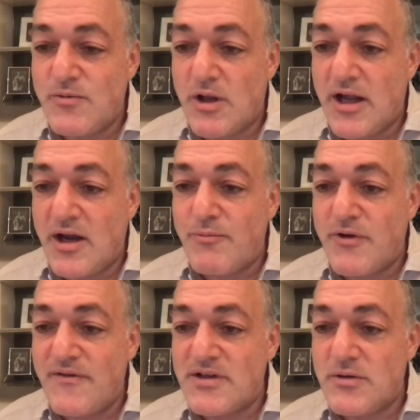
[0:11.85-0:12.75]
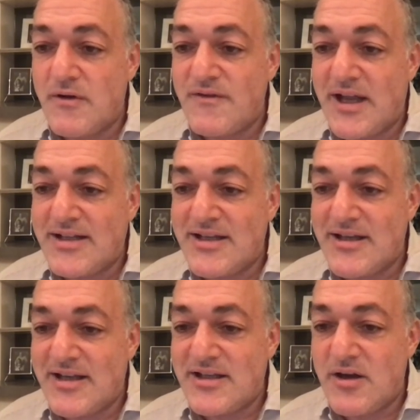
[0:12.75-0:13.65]
relying on previous law of
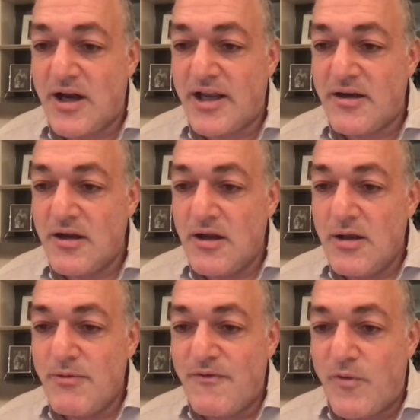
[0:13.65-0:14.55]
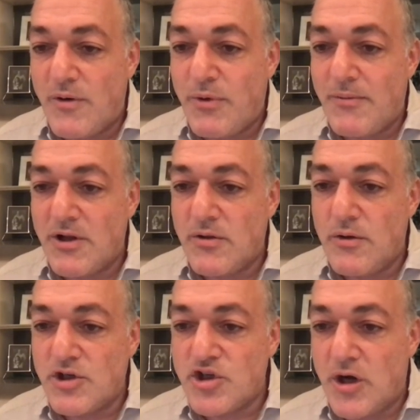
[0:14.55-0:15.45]
1999 before
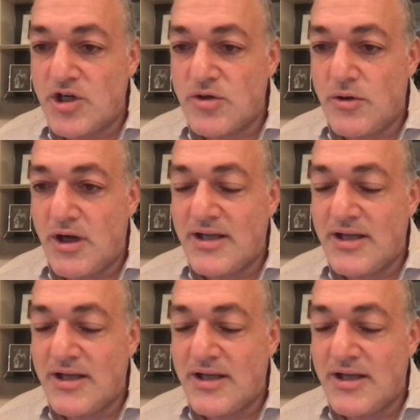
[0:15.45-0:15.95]
public charge law.